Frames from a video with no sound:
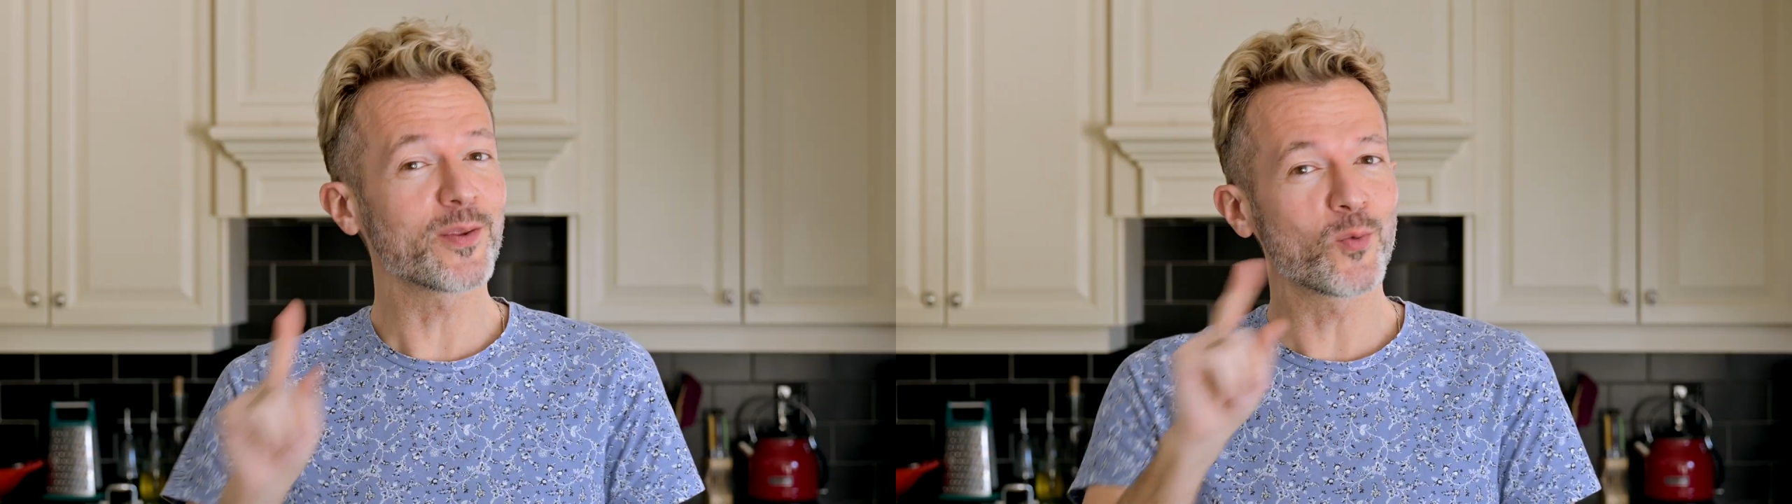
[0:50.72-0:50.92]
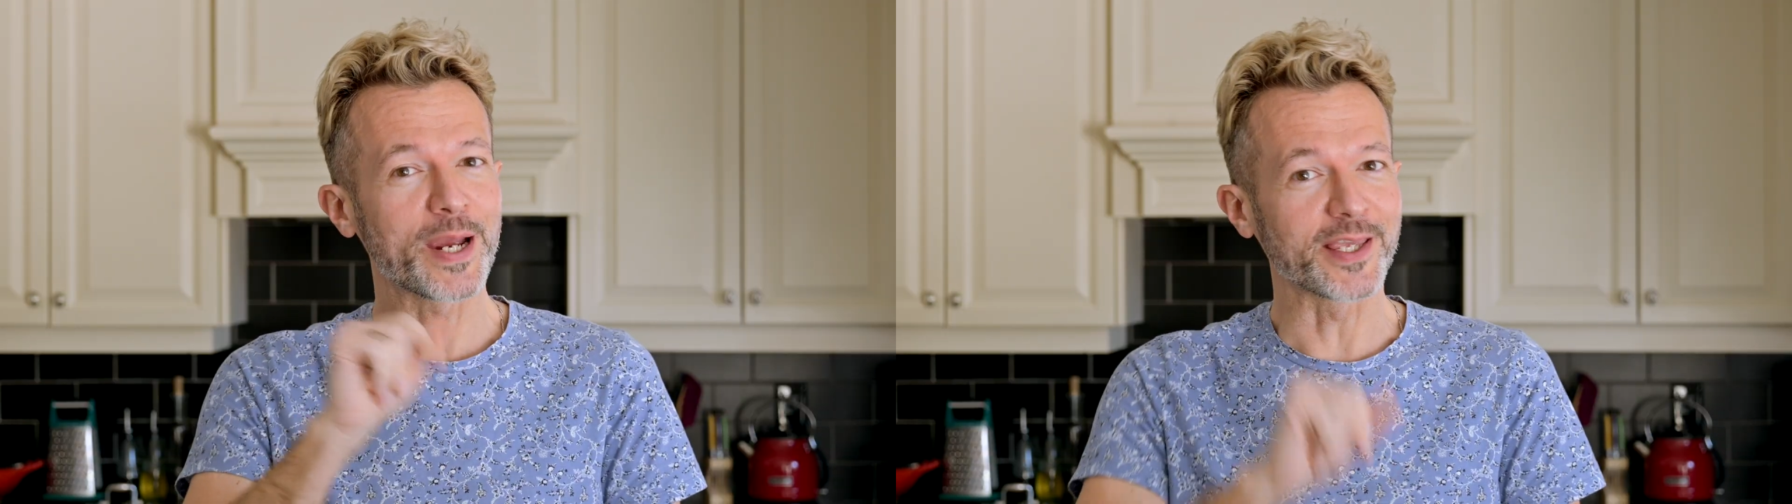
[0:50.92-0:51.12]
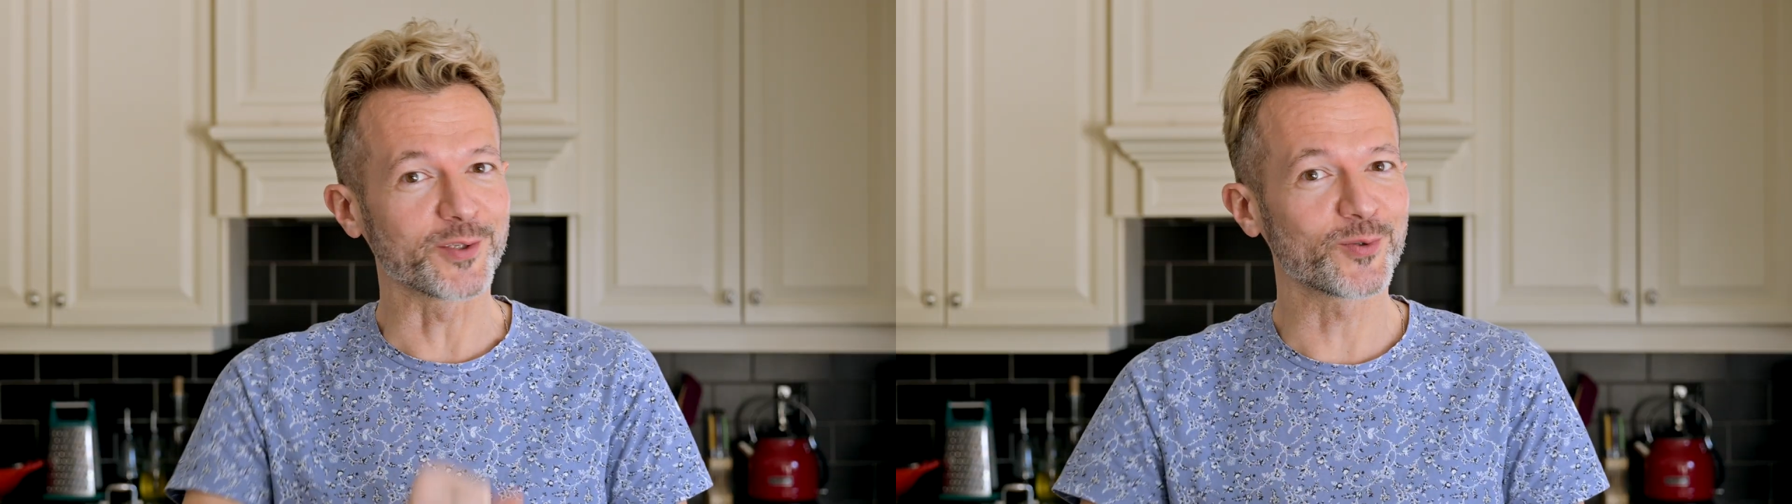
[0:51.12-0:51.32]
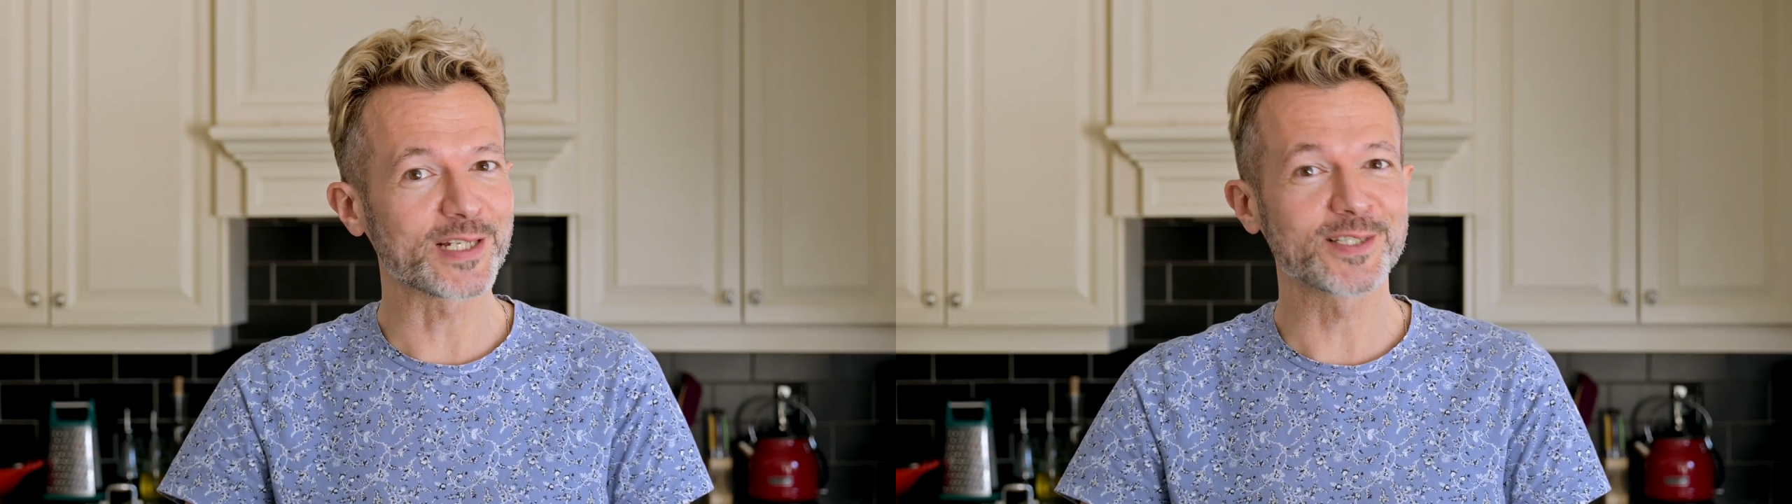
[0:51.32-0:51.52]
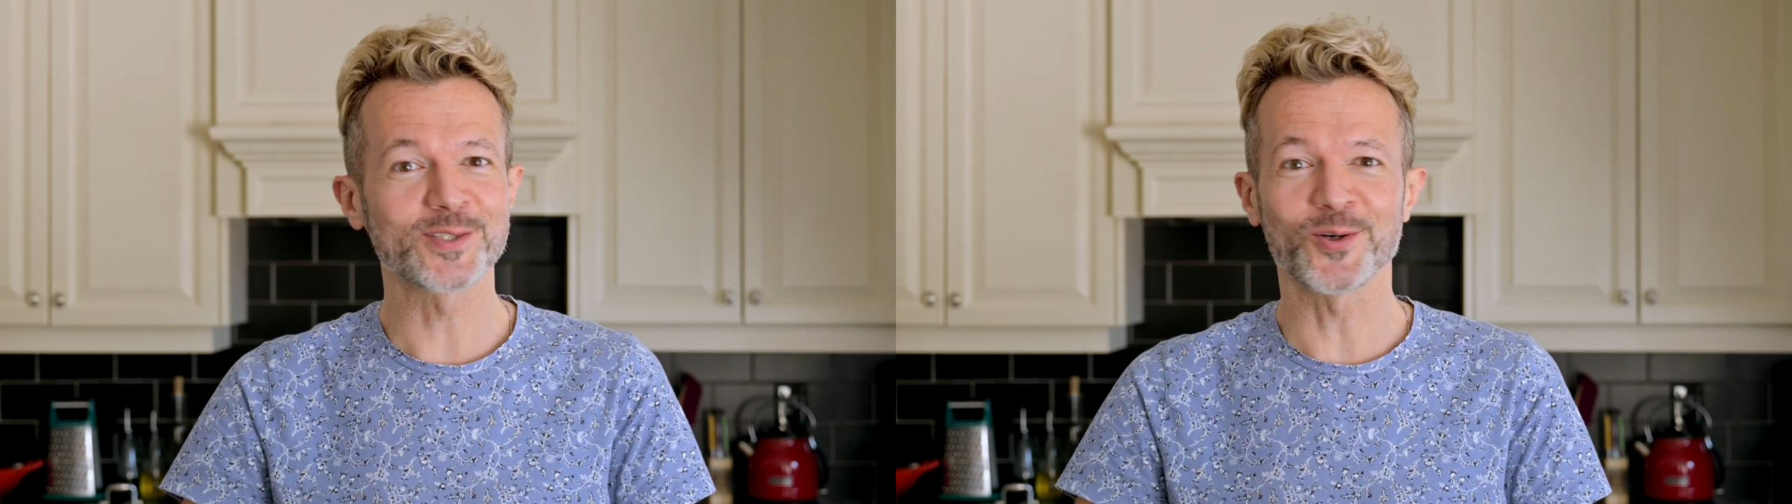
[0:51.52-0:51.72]
the way, you
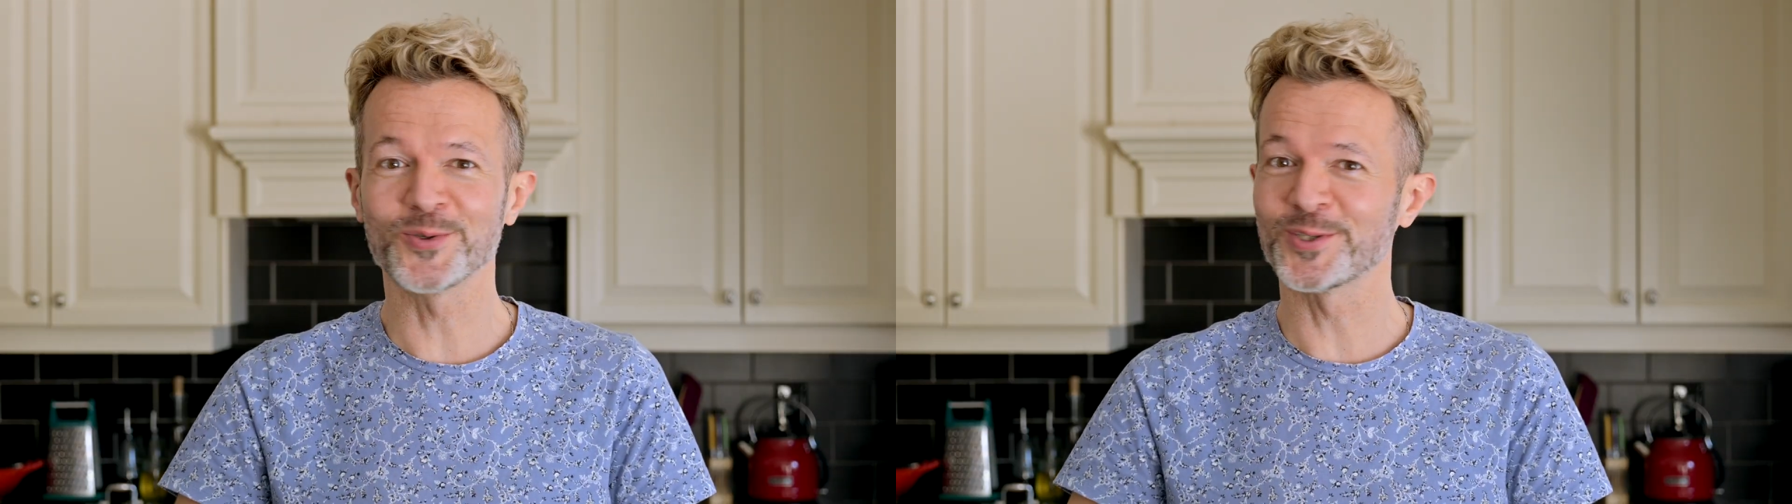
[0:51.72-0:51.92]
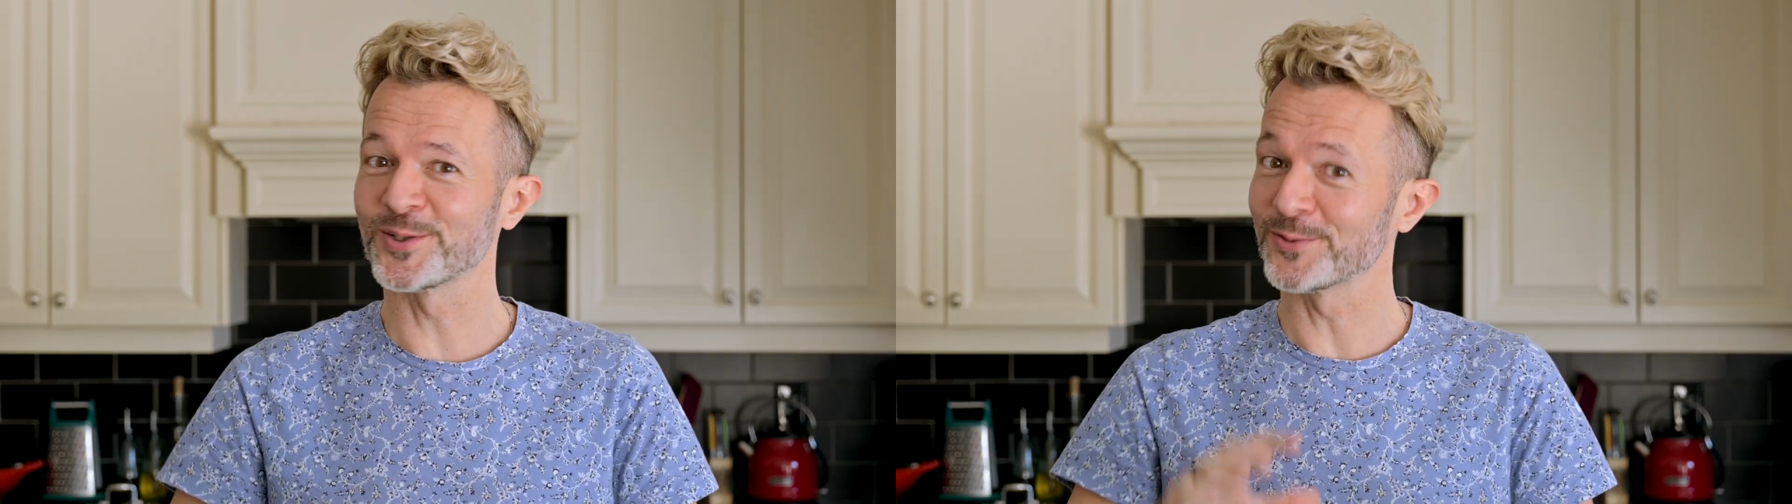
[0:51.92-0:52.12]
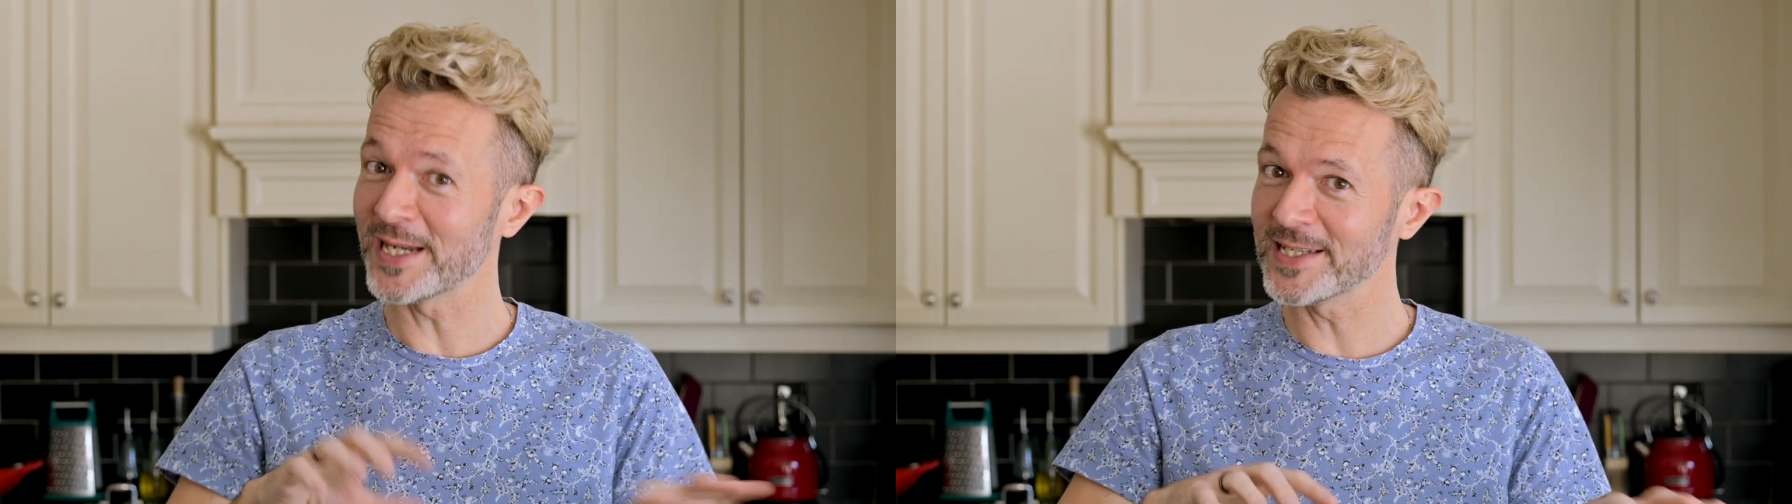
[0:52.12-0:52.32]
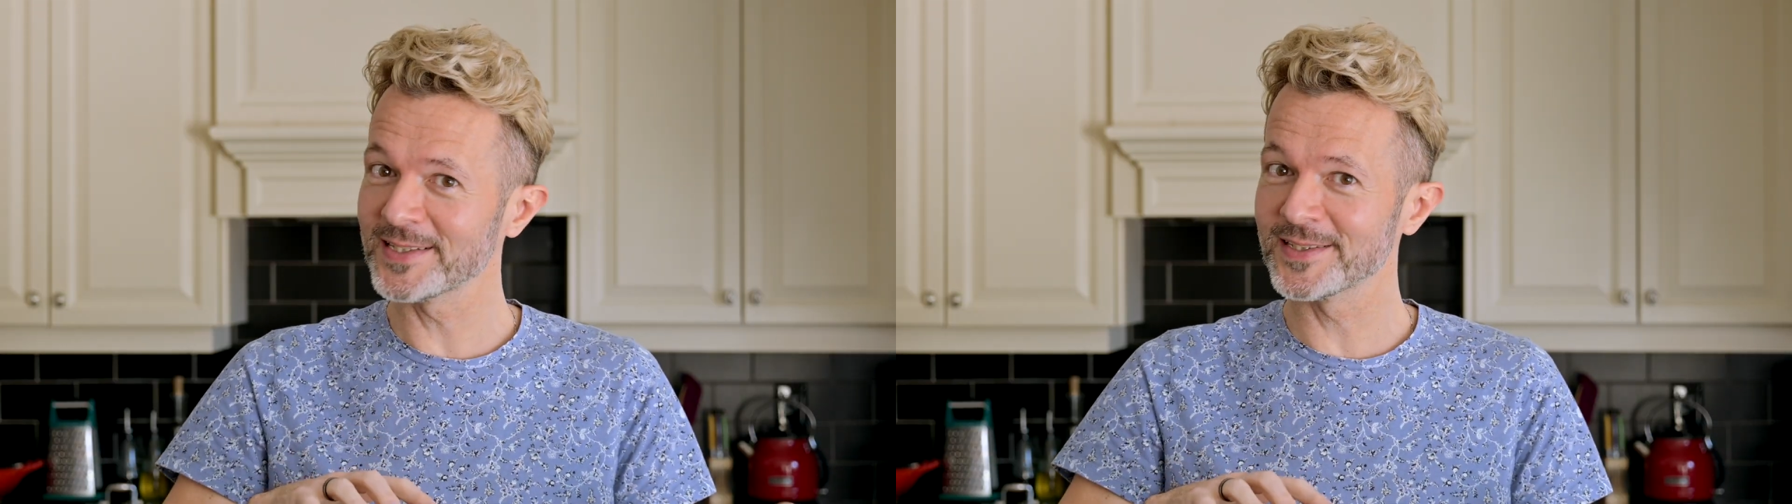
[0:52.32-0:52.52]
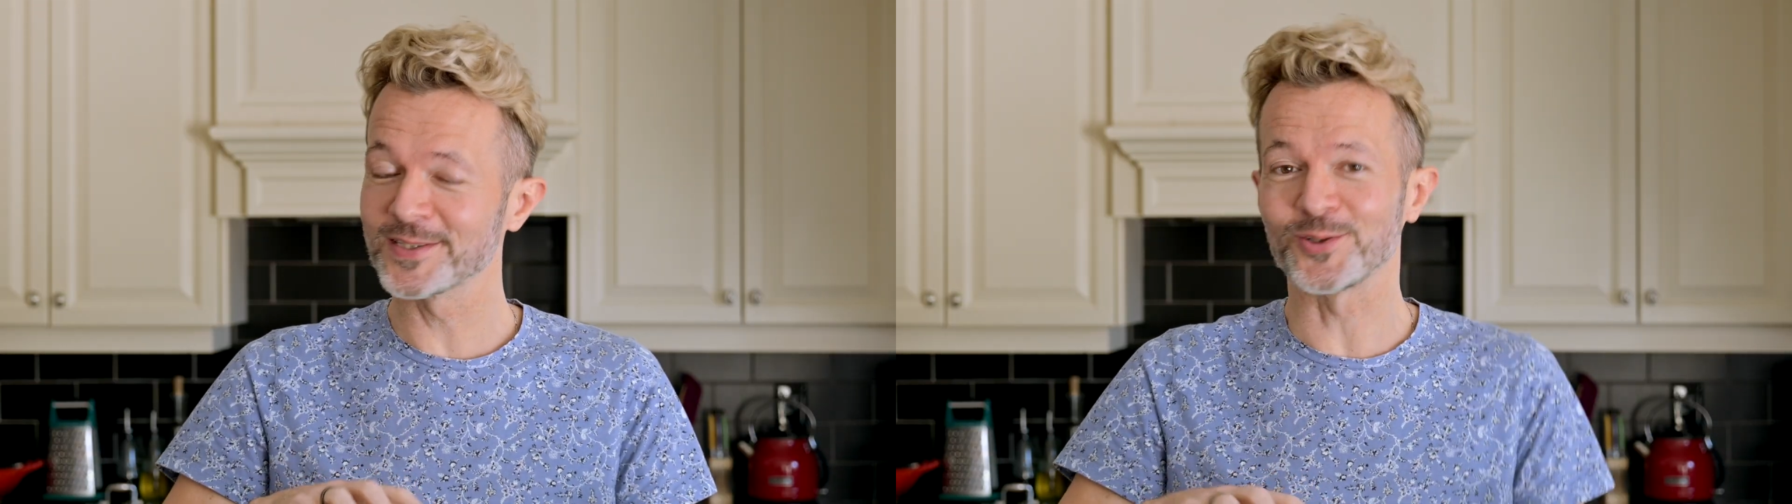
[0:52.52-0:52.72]
can soak your
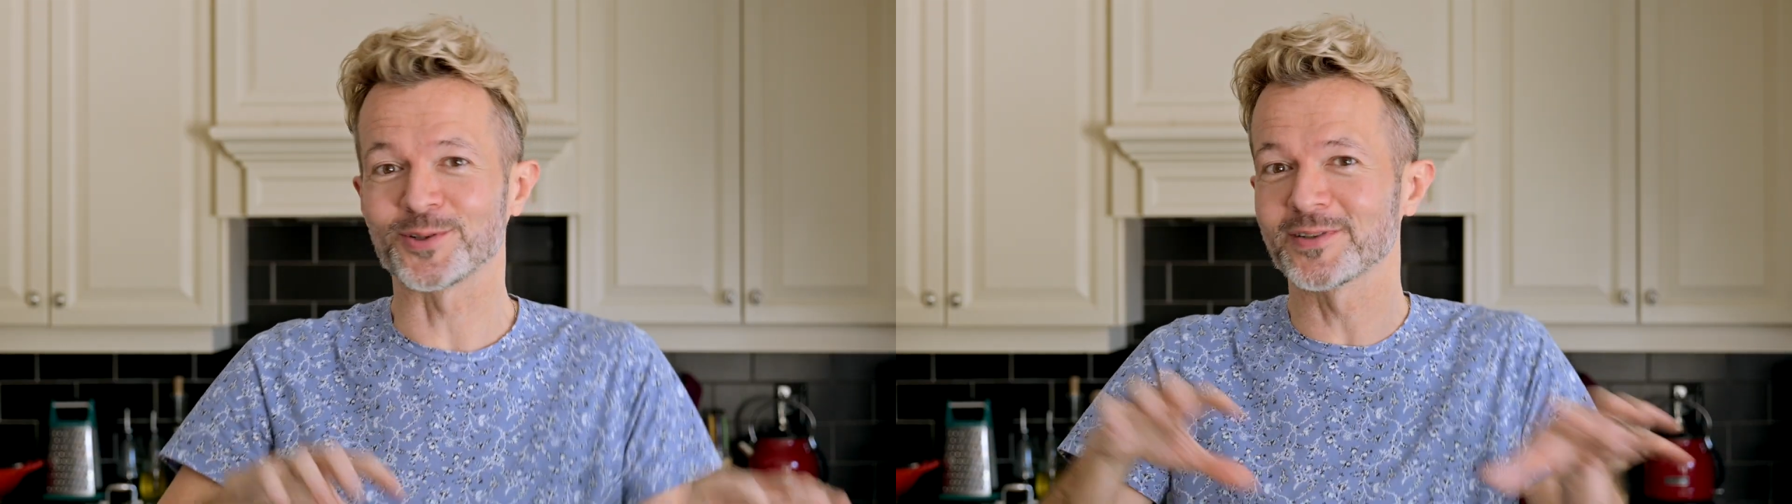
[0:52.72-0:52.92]
raisins or